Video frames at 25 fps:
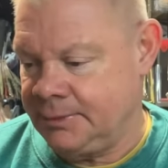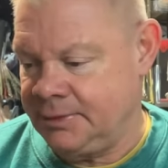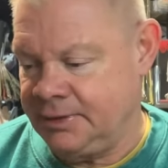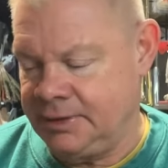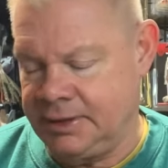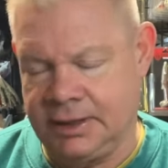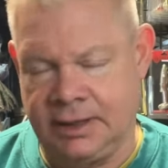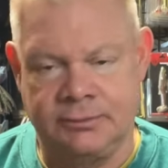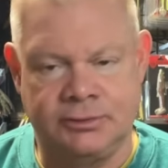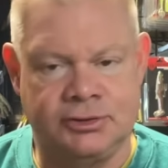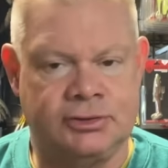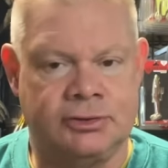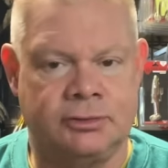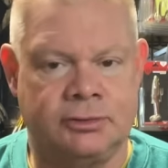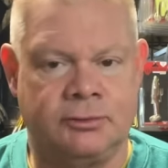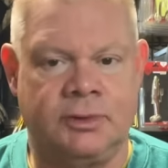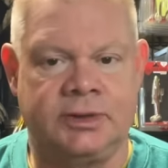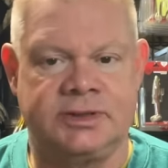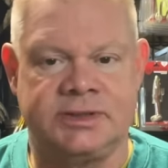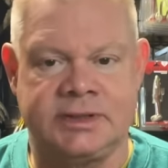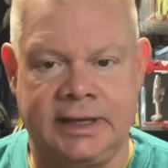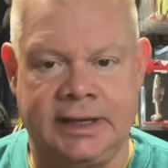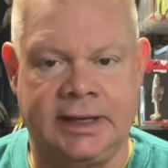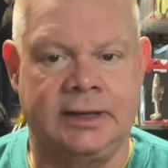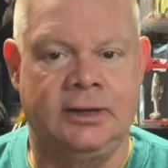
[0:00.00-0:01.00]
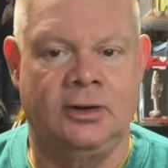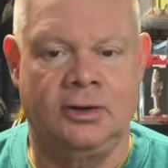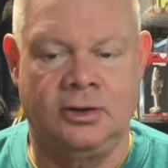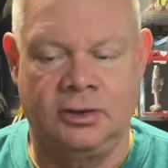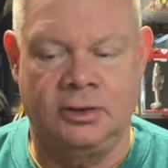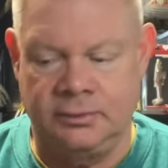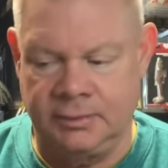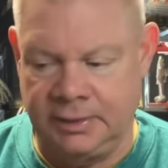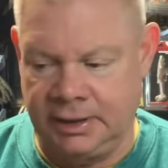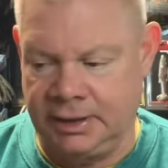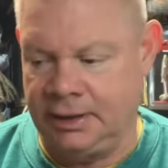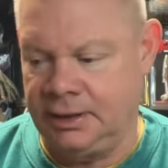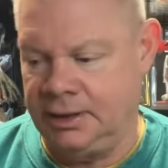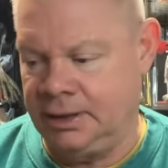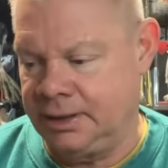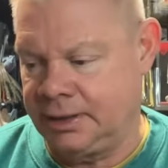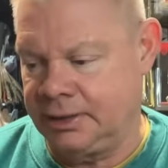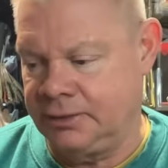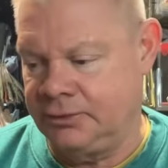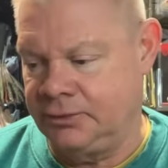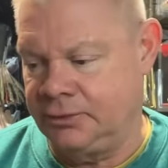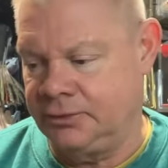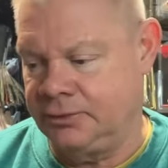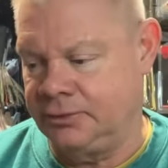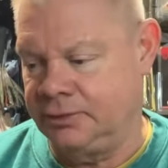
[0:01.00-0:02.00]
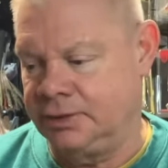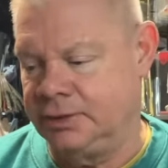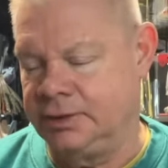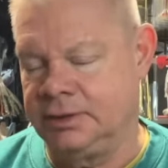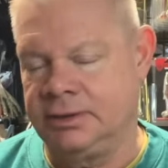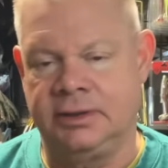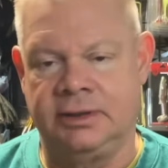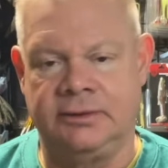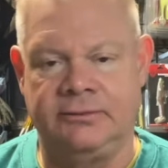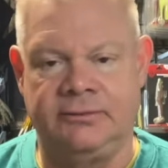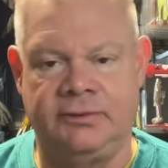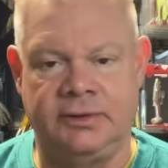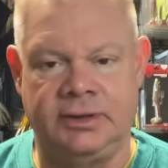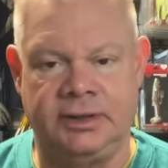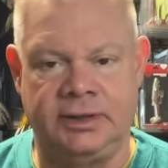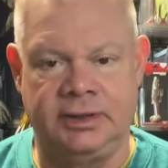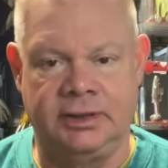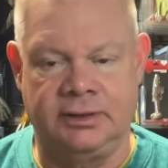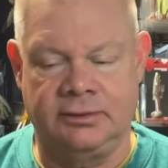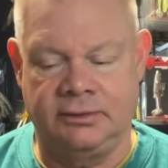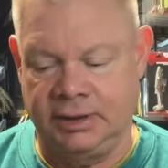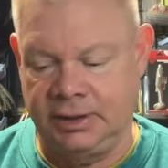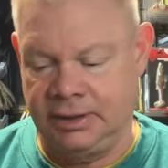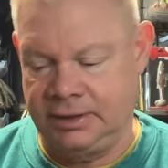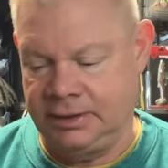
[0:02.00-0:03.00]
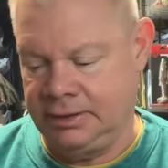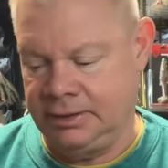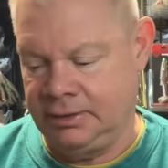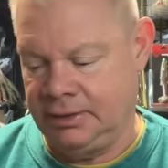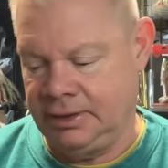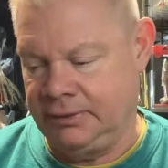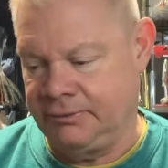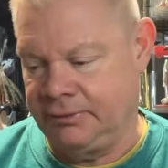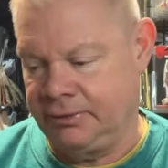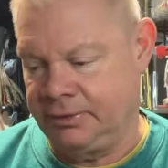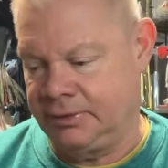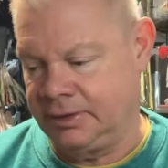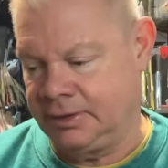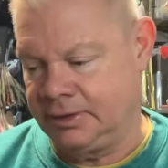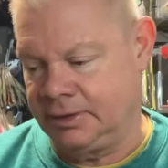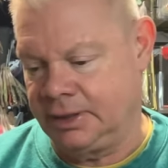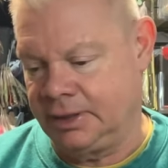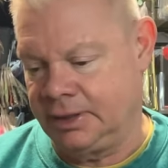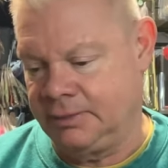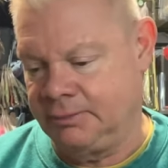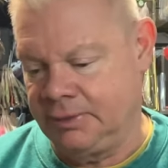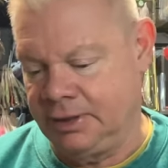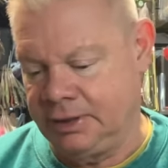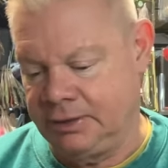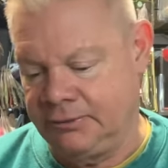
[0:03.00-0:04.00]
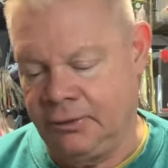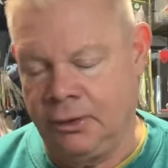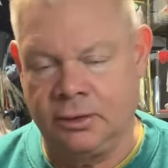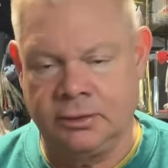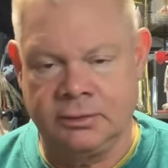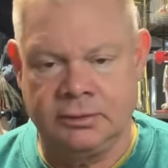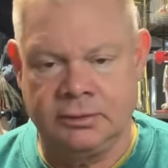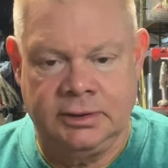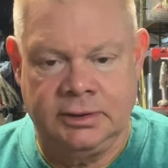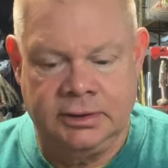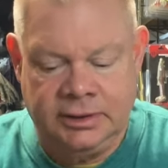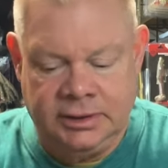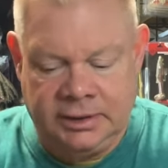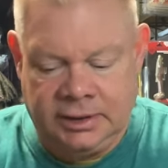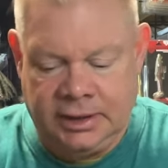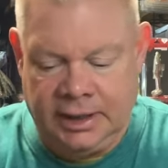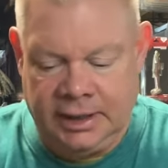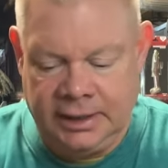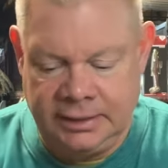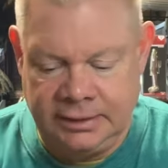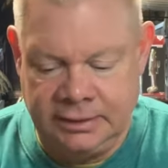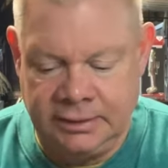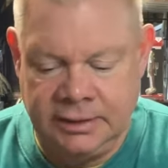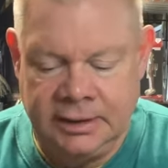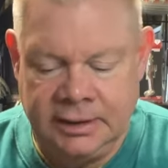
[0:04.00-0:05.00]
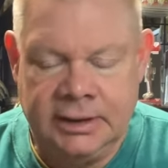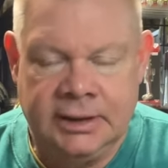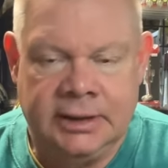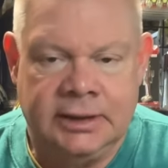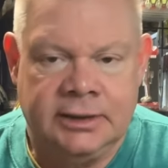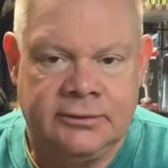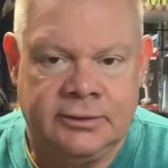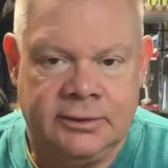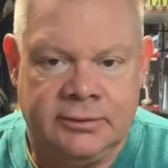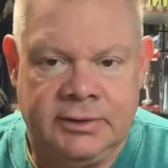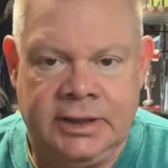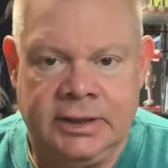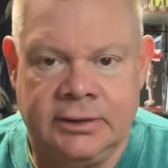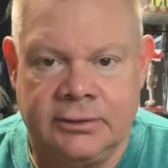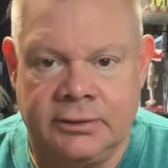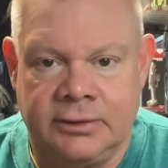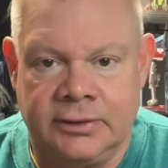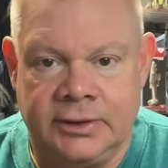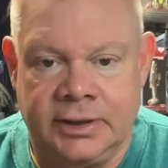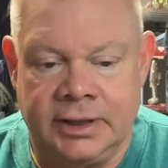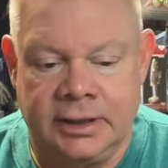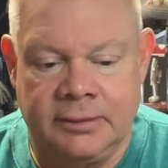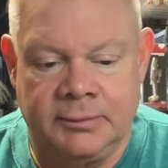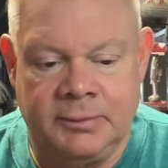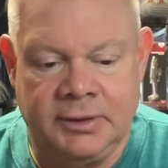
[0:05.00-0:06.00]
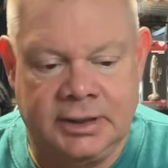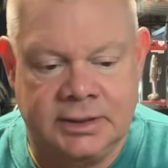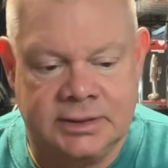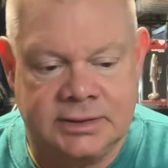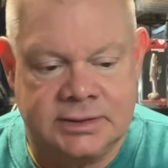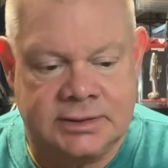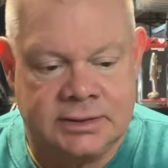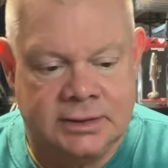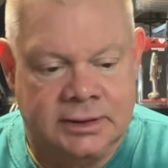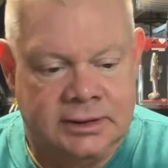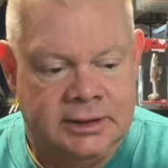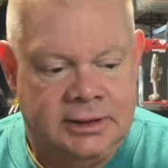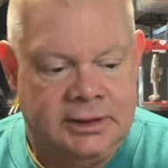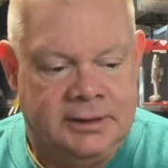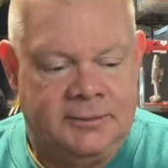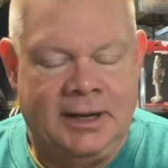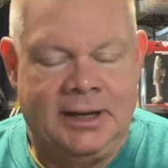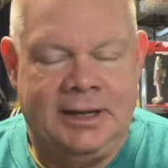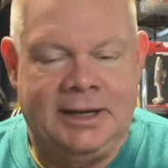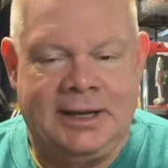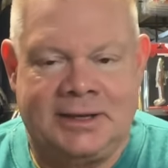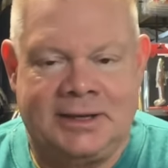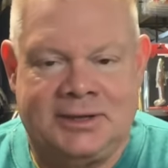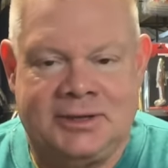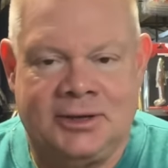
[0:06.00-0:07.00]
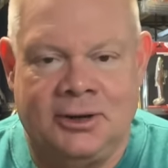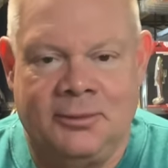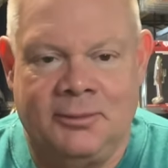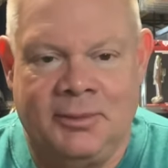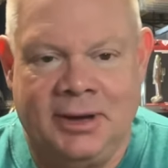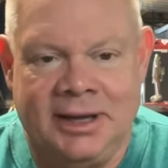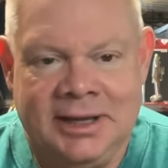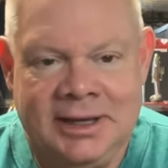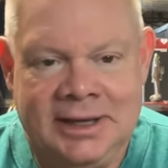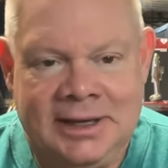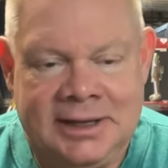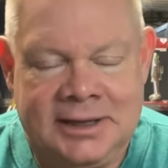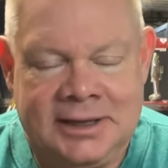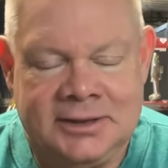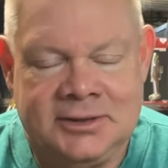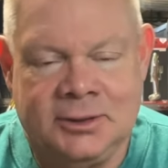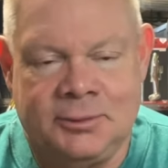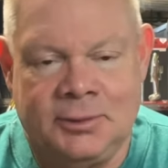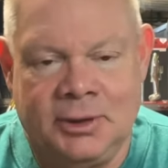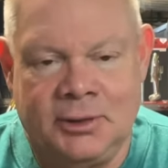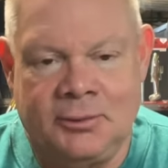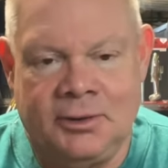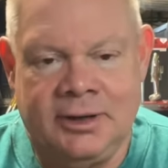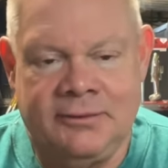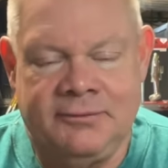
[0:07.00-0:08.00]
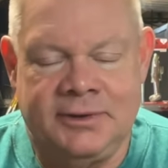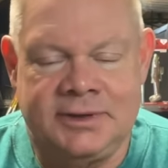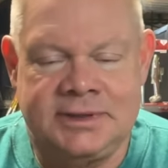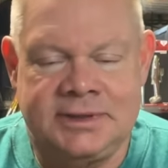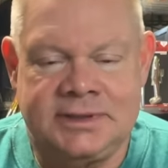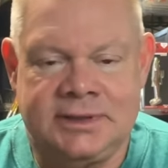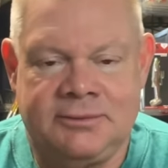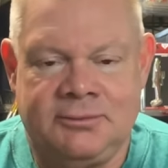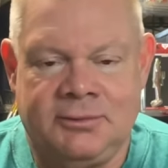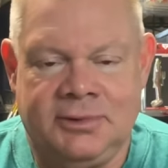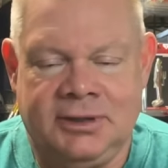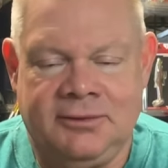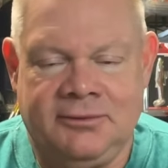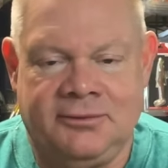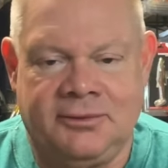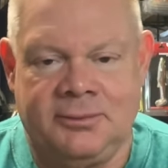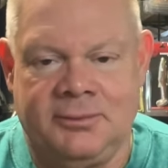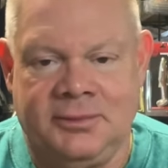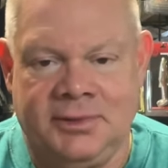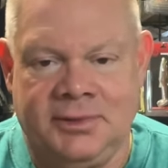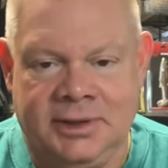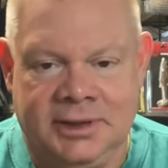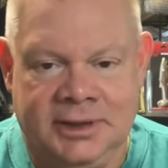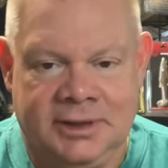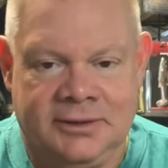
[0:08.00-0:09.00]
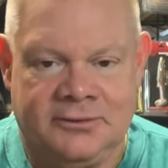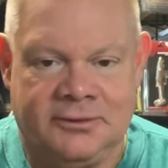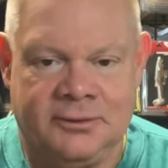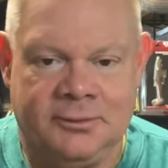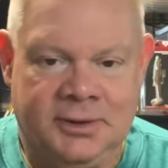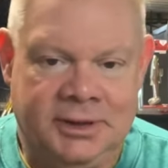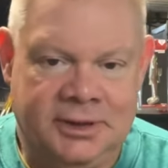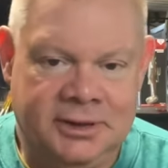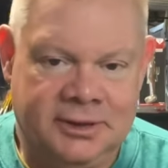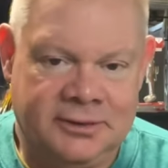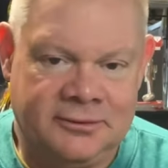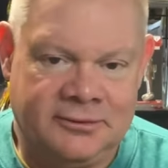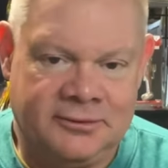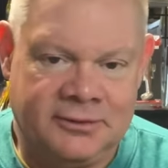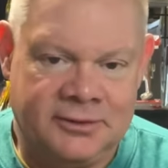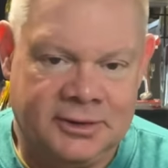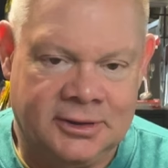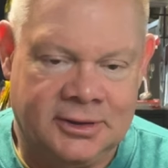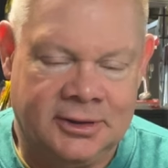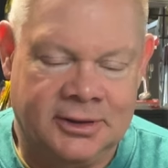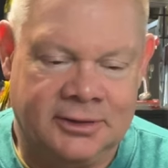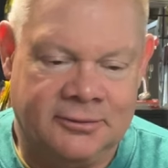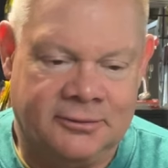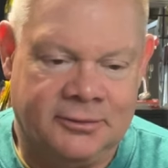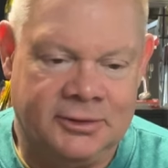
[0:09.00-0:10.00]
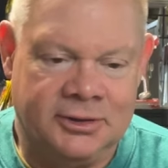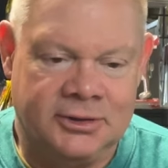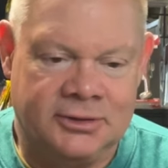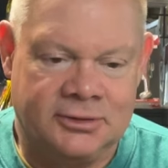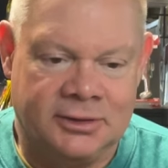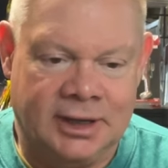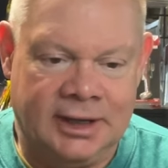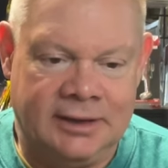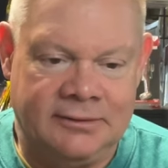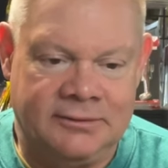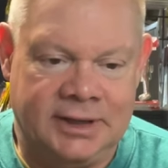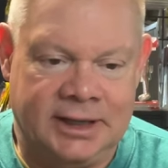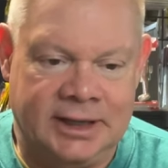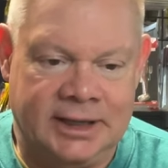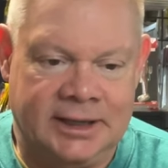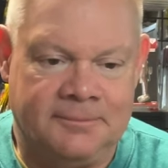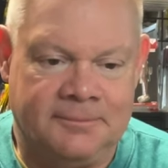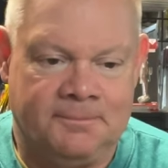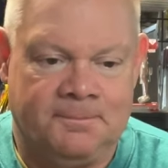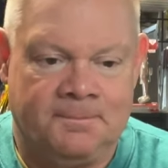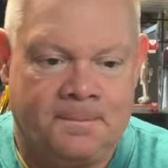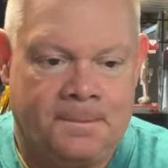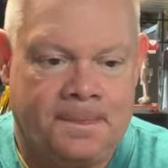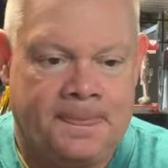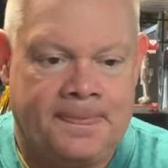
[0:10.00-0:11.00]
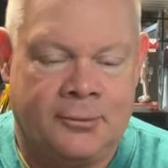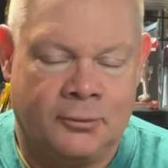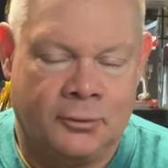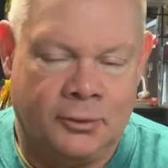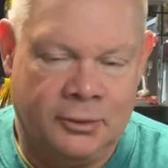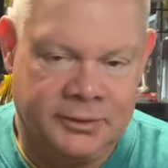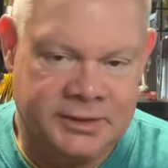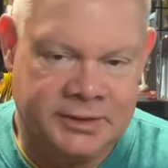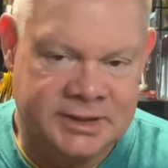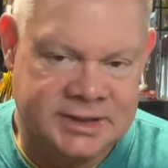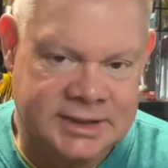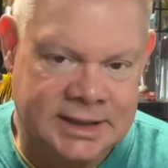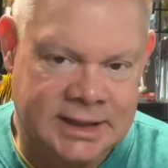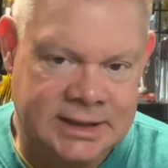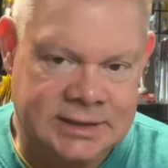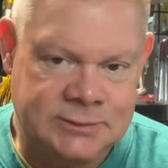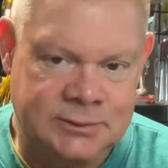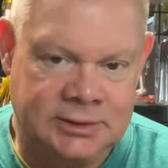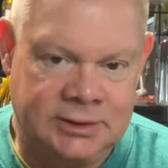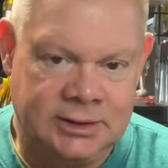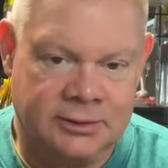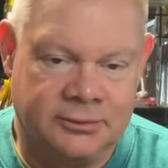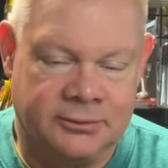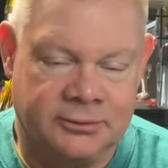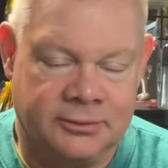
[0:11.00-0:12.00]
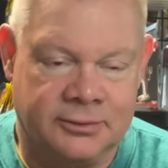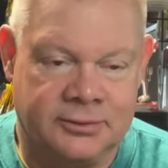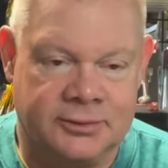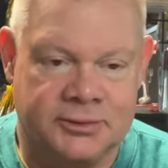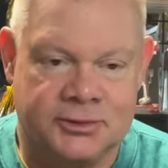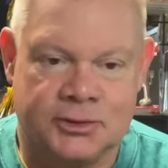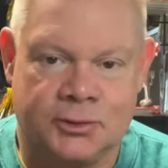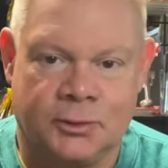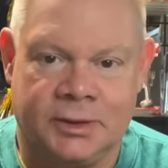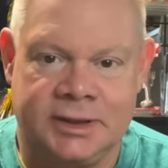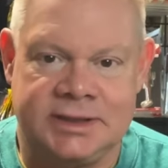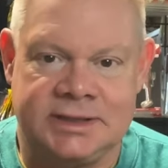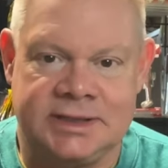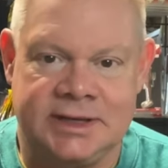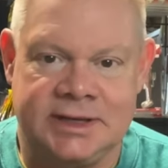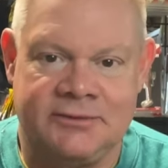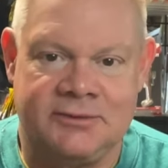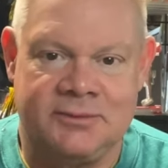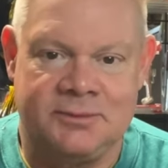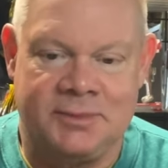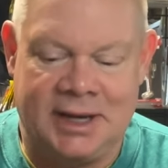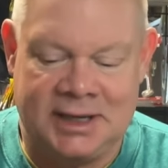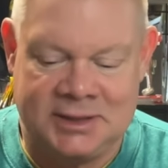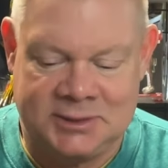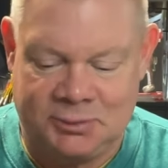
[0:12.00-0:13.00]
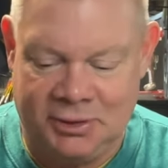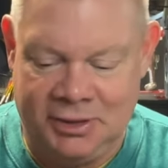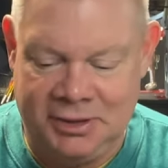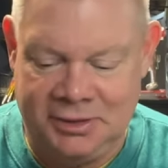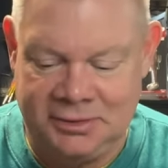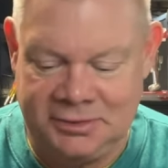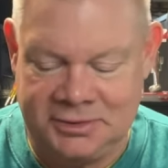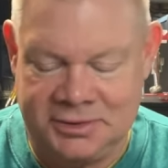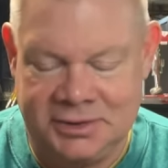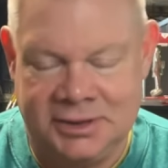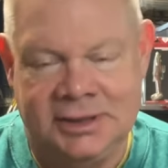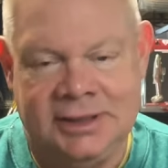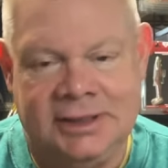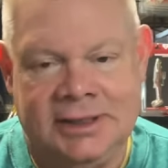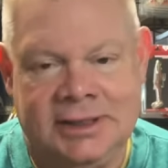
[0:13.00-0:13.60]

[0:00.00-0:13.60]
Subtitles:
And then I'm sure once I get home, I can do a video on everything that I might have gotten here and there. Because I told my wife, I said, well, from here to Florida, if we drive down through all the states we go through, there's 27 Bass Pros.